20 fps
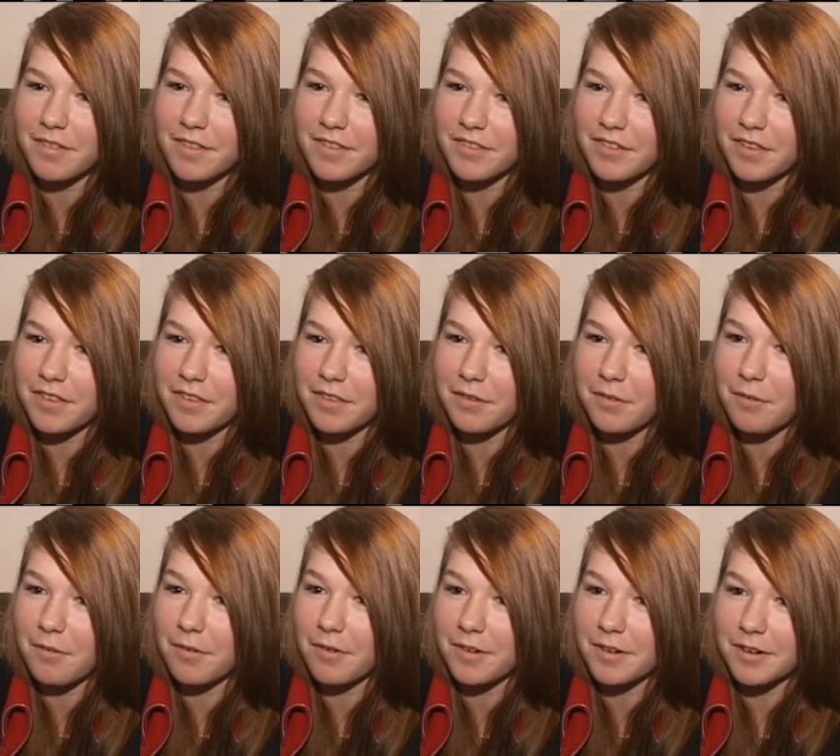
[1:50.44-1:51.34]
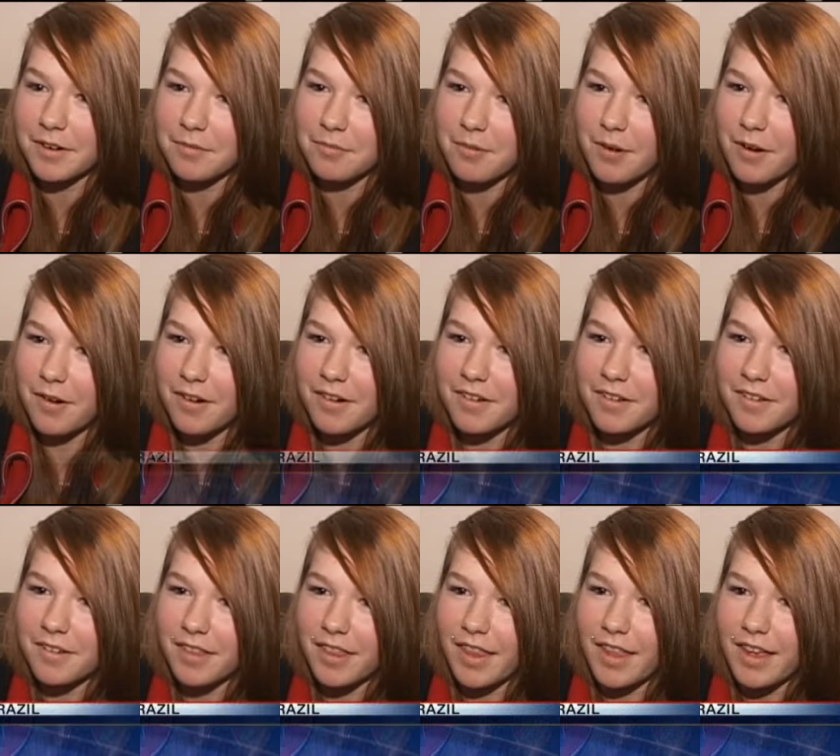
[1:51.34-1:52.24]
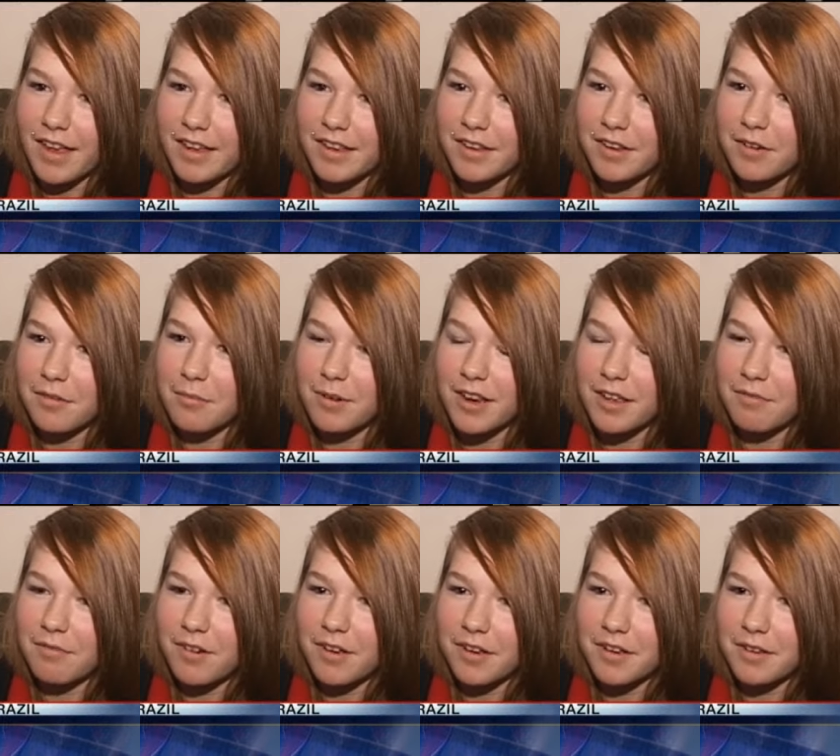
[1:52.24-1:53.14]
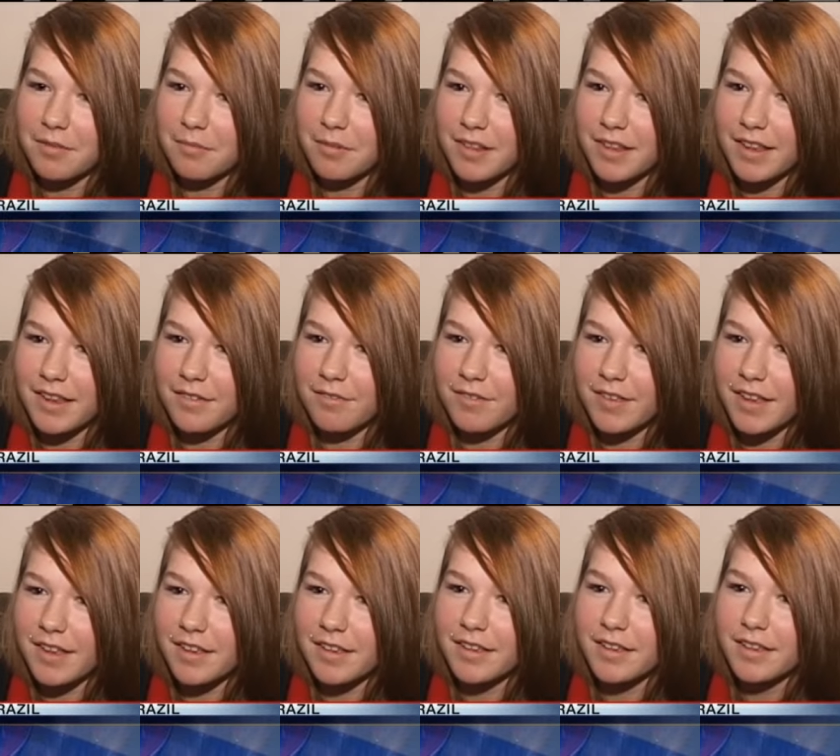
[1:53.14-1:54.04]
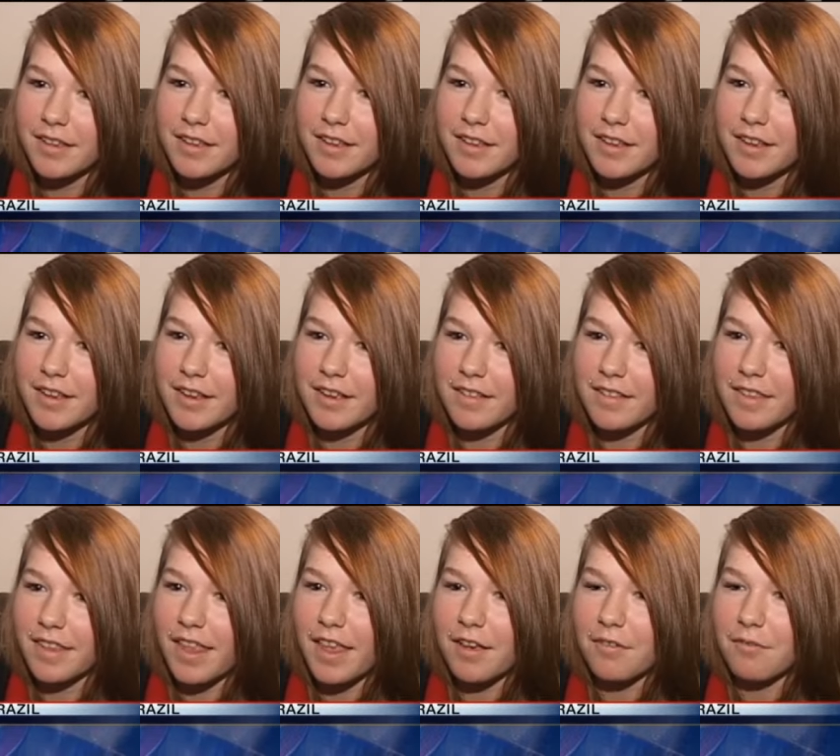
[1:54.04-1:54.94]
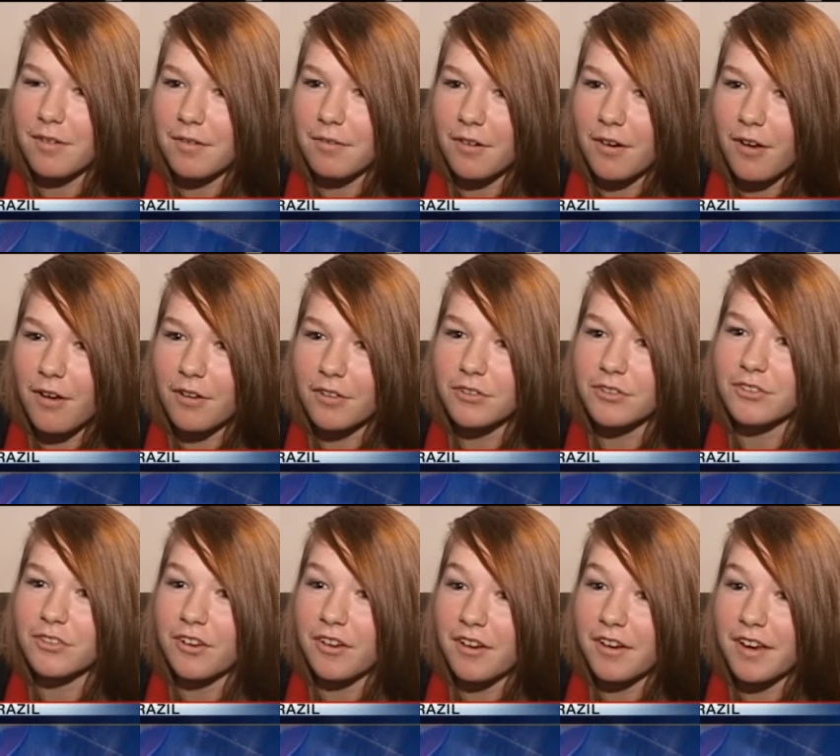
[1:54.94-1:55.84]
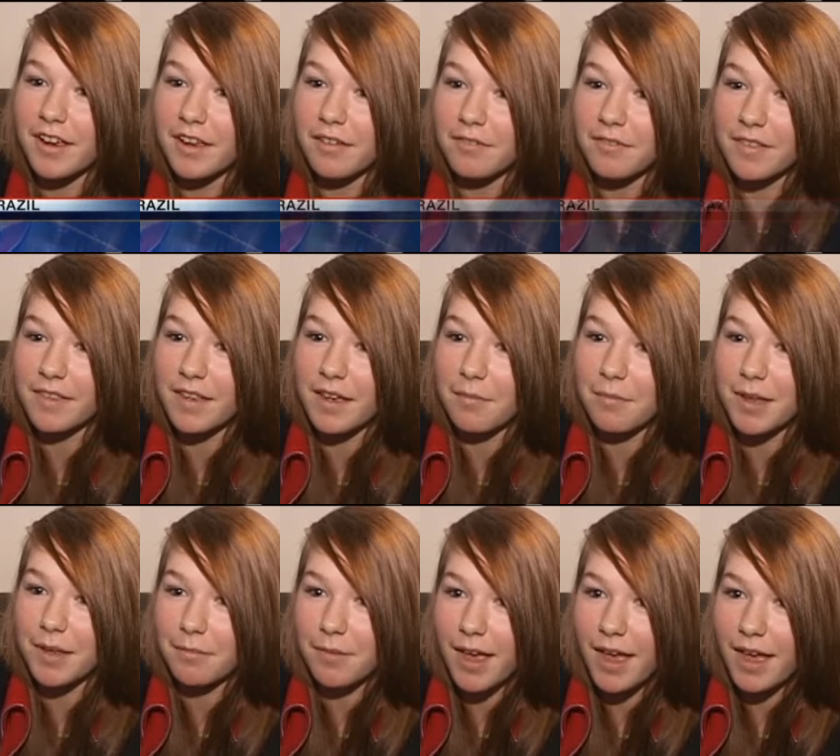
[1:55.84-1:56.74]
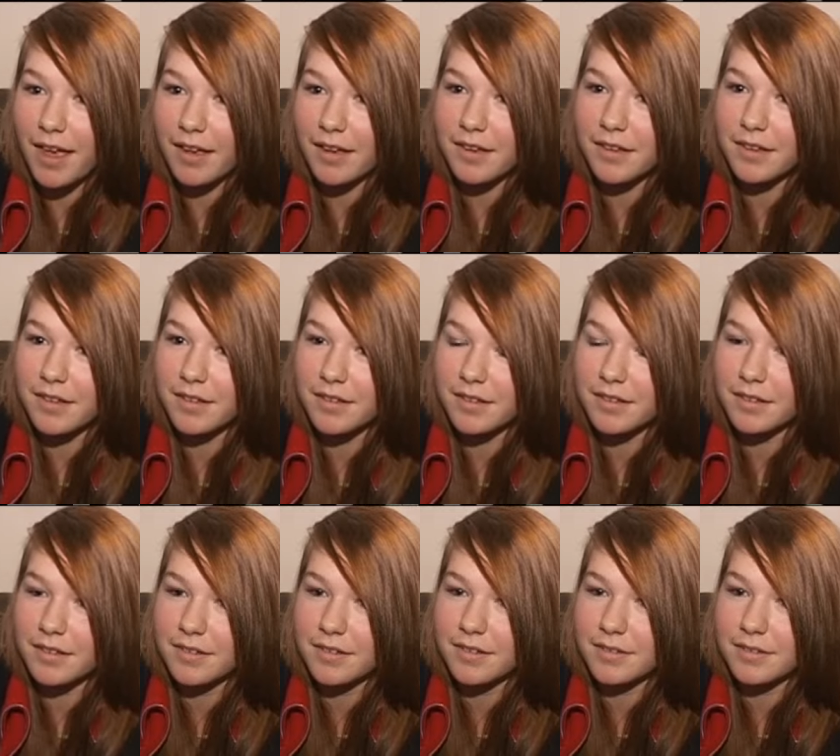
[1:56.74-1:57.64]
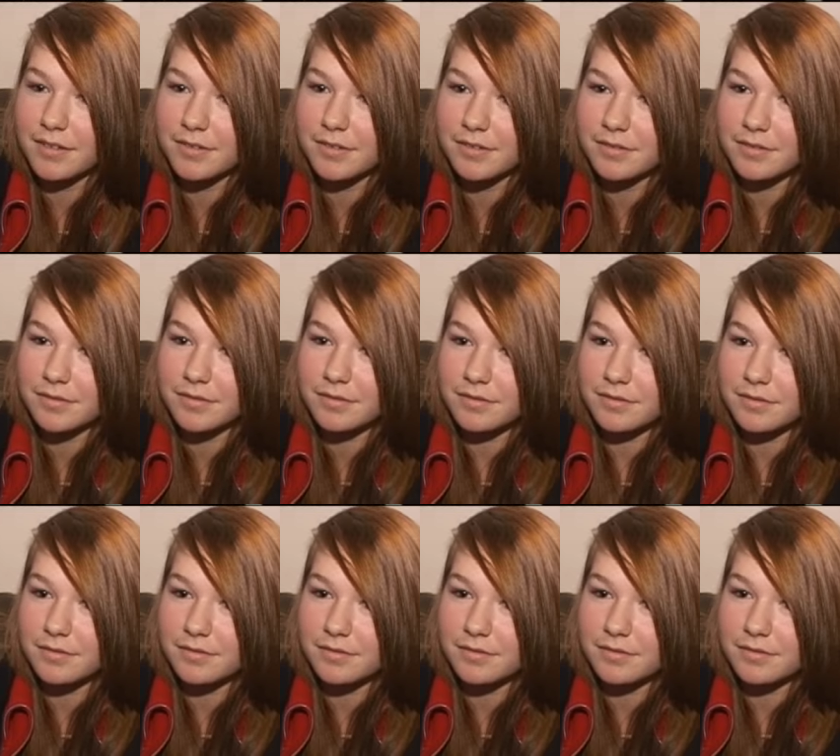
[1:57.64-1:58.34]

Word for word: was just torn apart, like nobody wanted to believe it because like we were all sure he was coming back. They were sure of it